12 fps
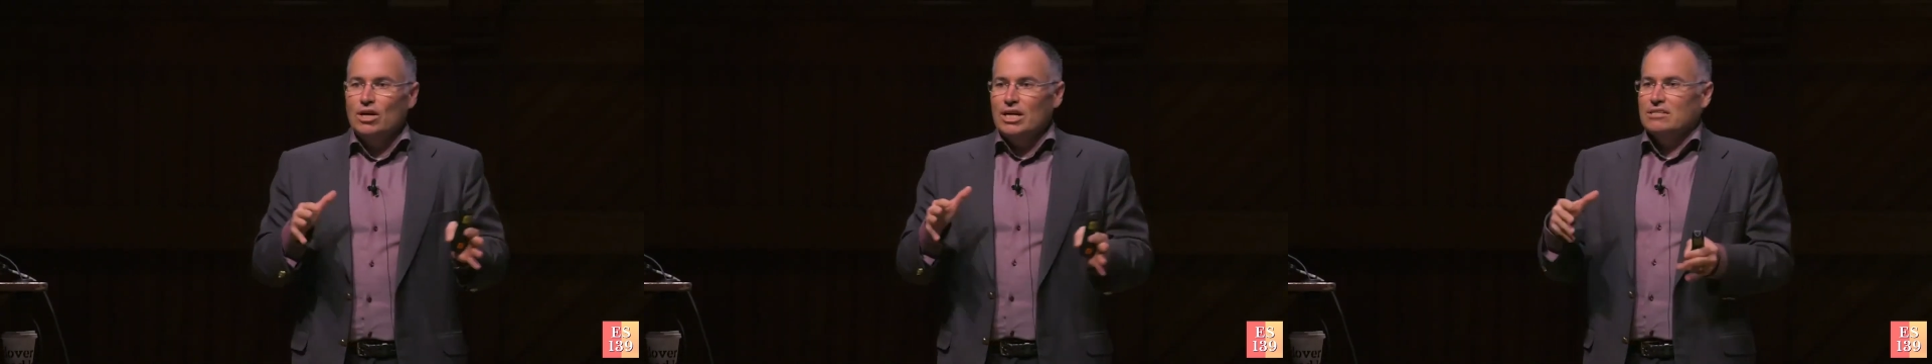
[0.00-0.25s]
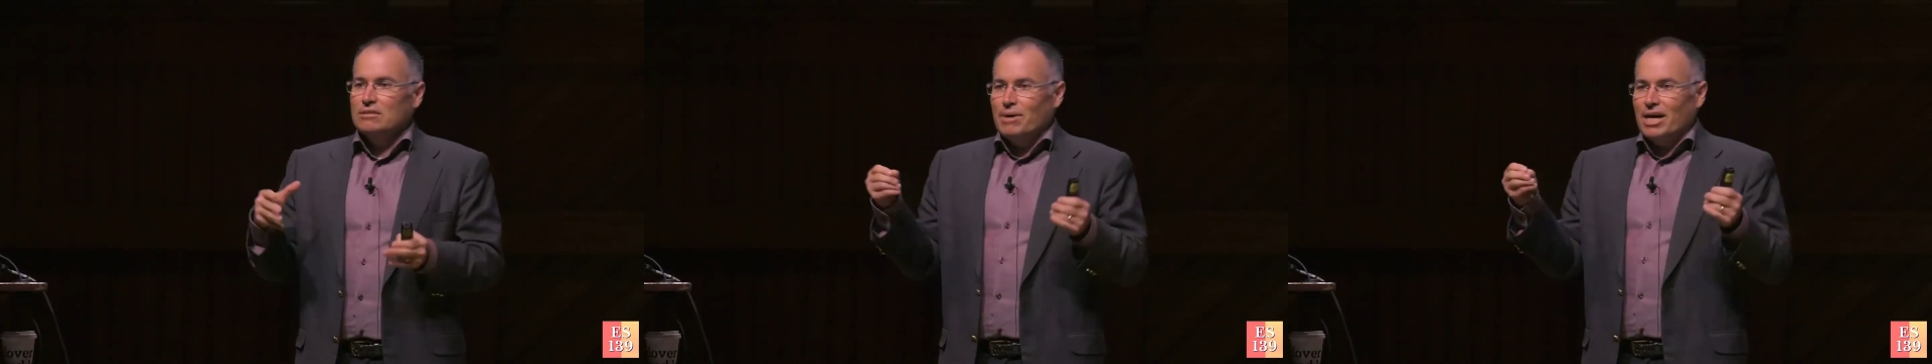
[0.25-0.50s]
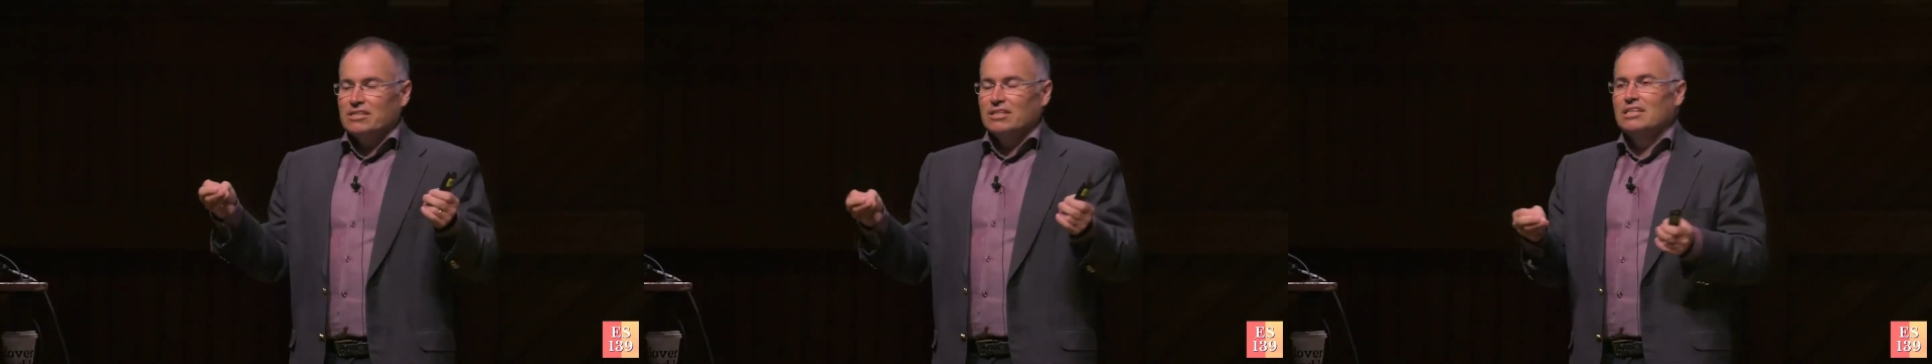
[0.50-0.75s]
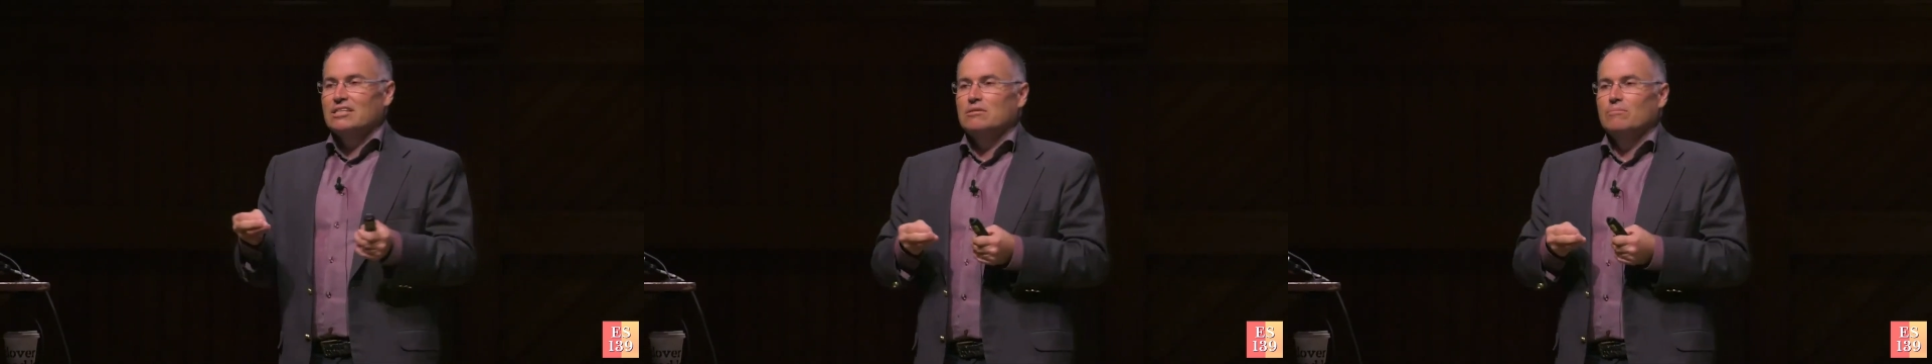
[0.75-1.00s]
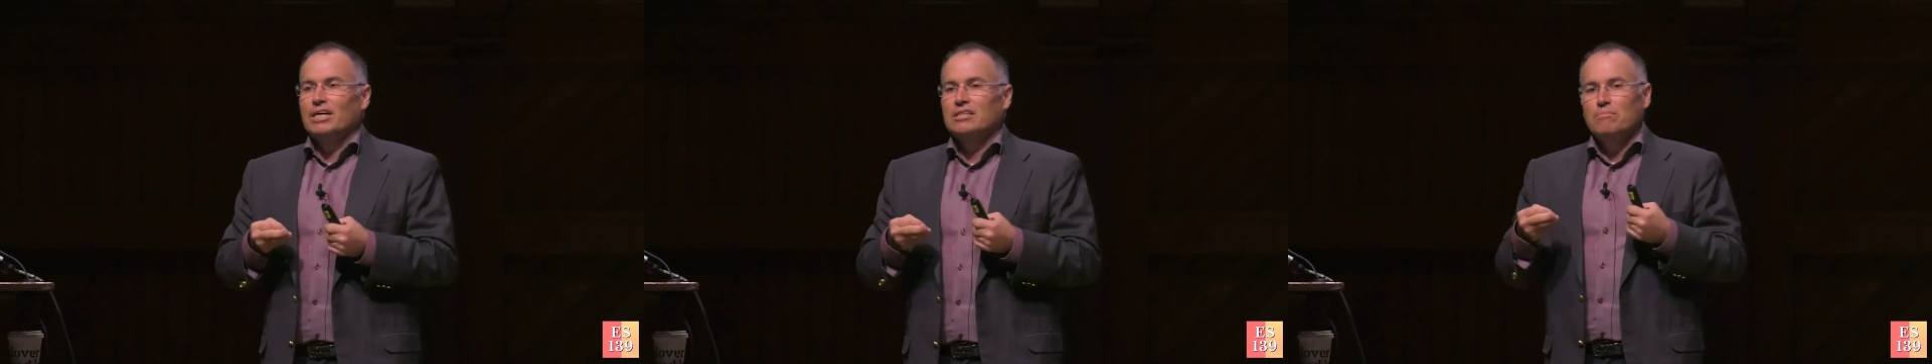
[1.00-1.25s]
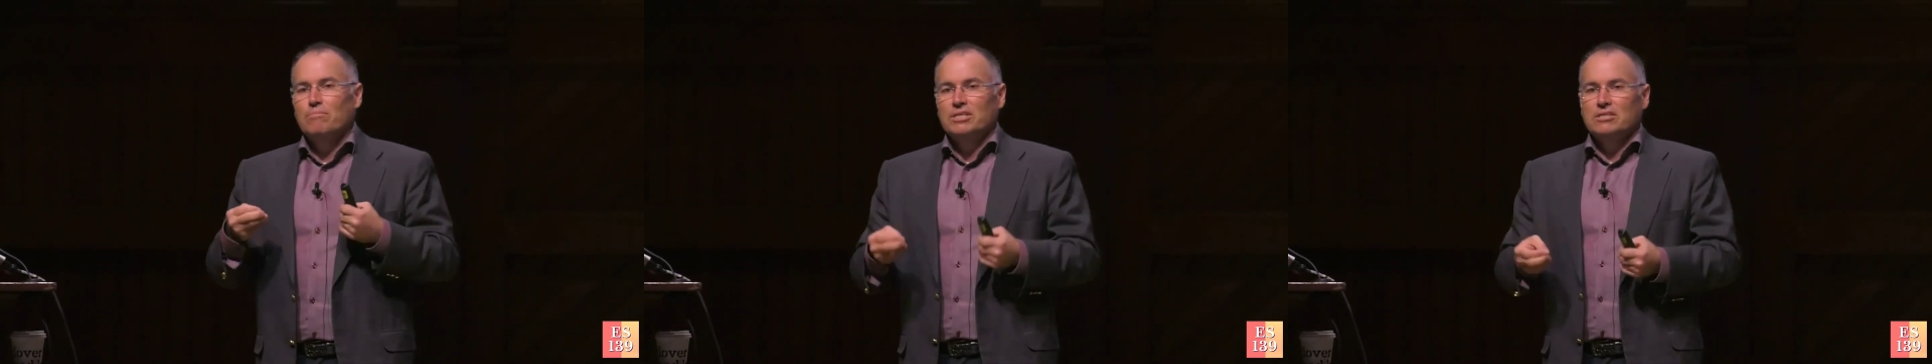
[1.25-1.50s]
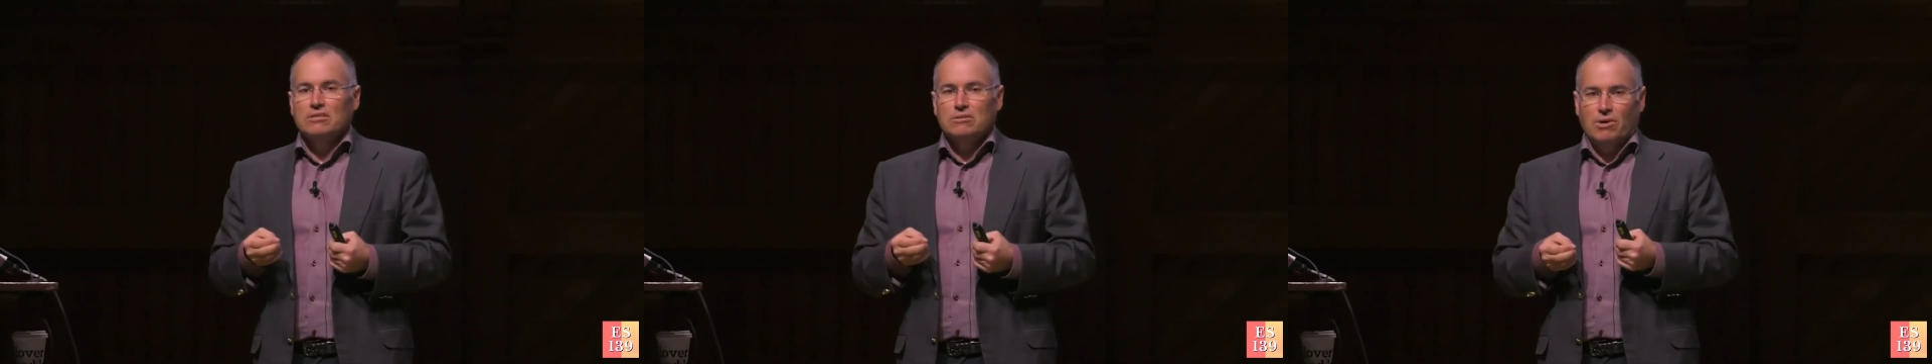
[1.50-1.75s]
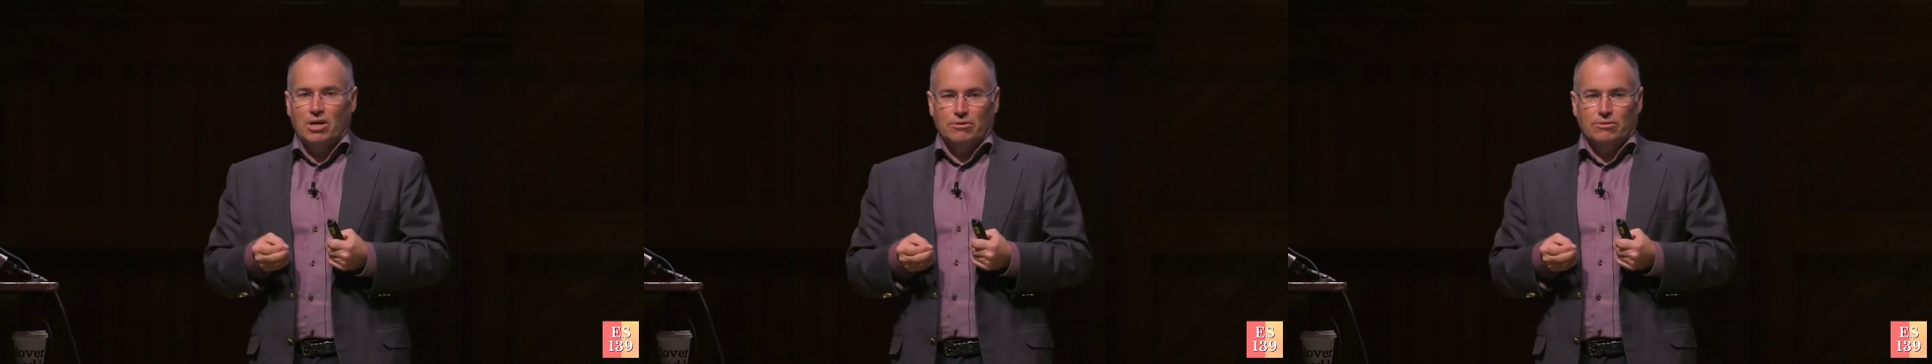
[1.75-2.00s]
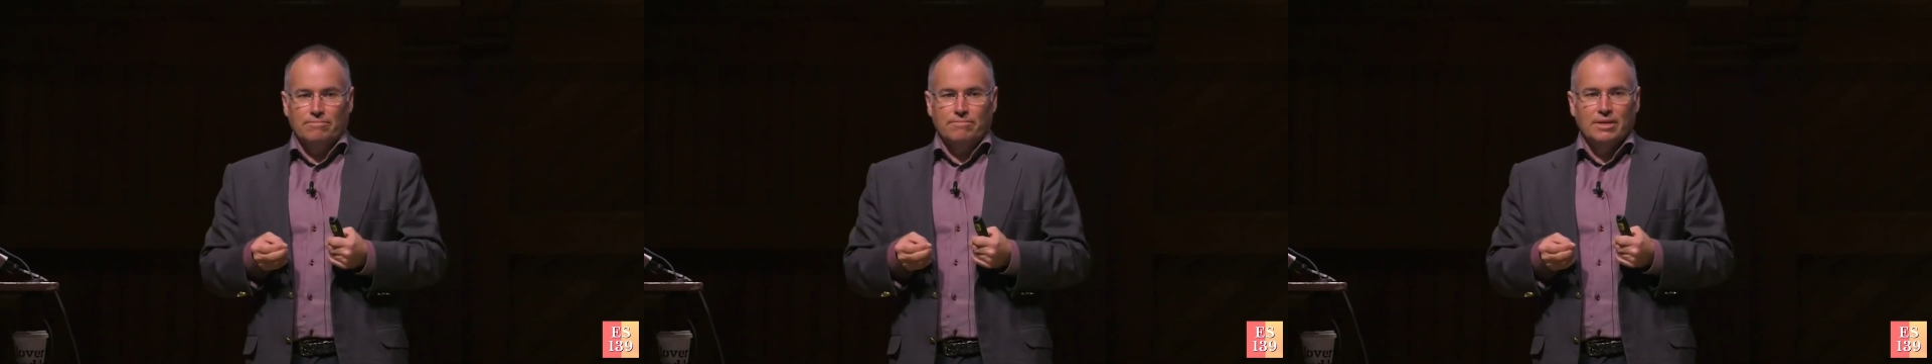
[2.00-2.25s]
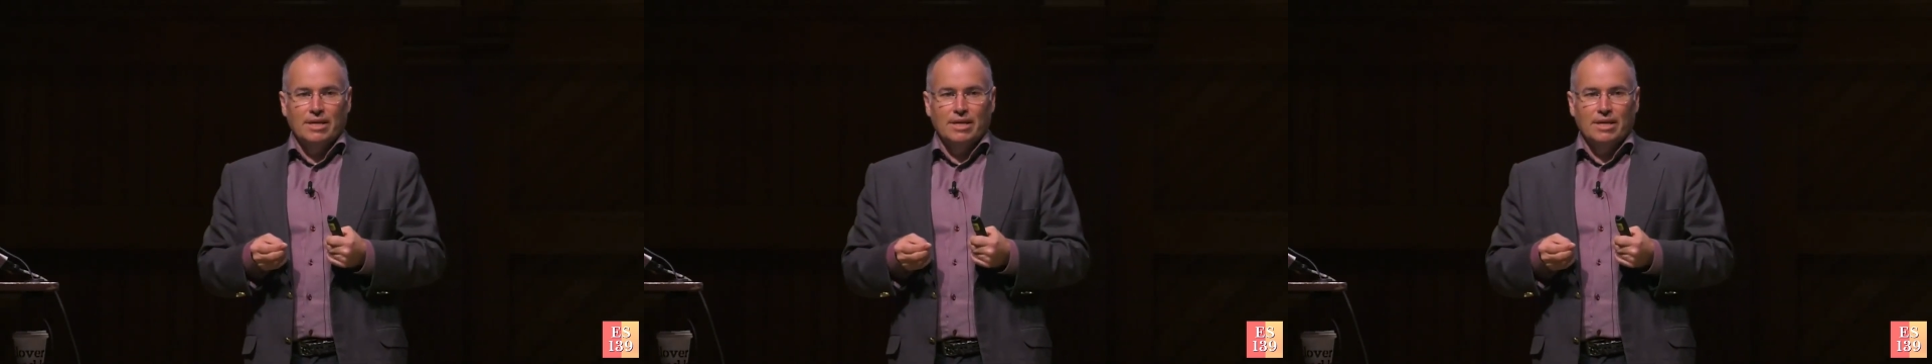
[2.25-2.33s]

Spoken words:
it's about the need, it's about the business model.